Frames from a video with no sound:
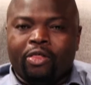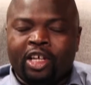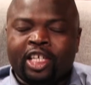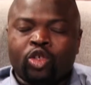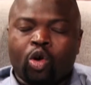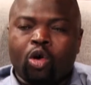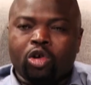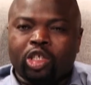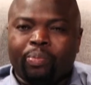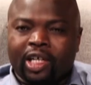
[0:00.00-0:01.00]
This is your
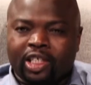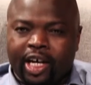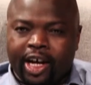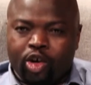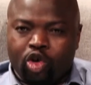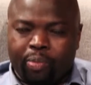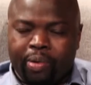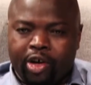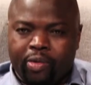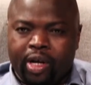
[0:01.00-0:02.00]
host, Pastor Enoch
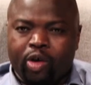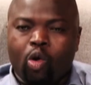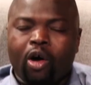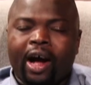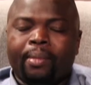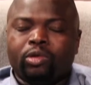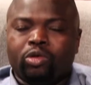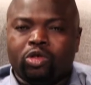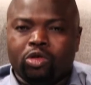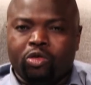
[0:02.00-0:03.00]
Phiri. Welcome
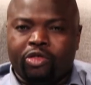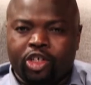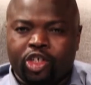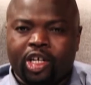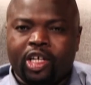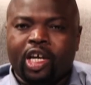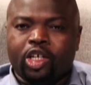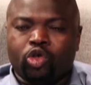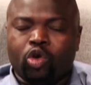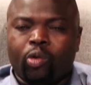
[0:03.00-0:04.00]
to The Journey, a
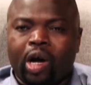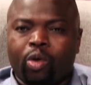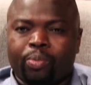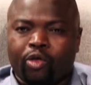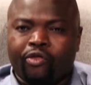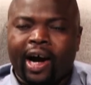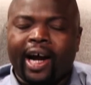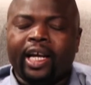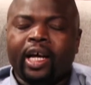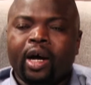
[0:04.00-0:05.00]
show where we
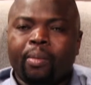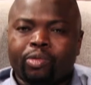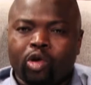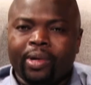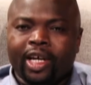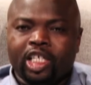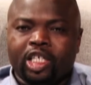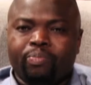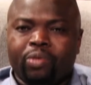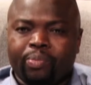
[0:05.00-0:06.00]
profile
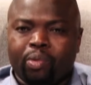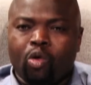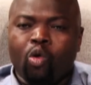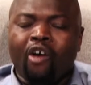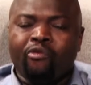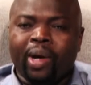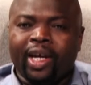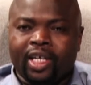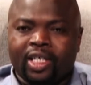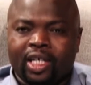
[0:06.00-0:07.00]
prominent people who have made
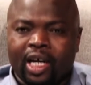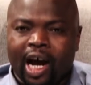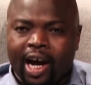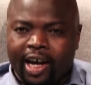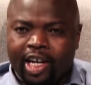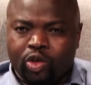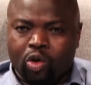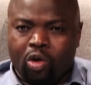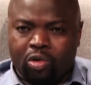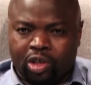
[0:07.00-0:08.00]
it against
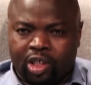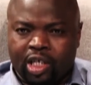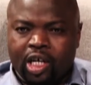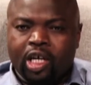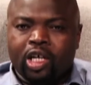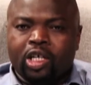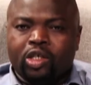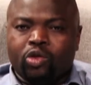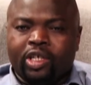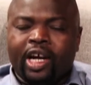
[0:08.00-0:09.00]
all odds.
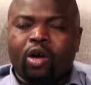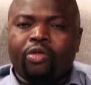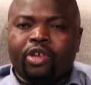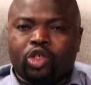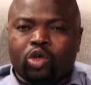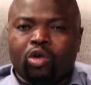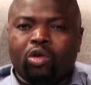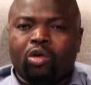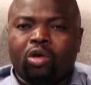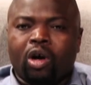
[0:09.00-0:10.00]
Today on the
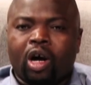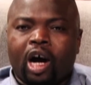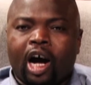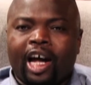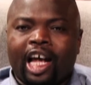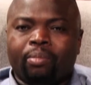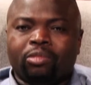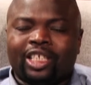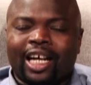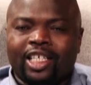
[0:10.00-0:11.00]
show, I am
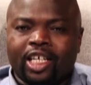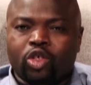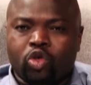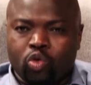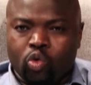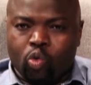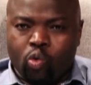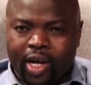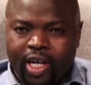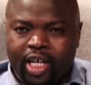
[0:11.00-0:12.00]
chatting to
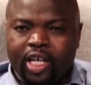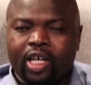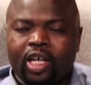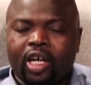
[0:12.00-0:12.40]
Winnie,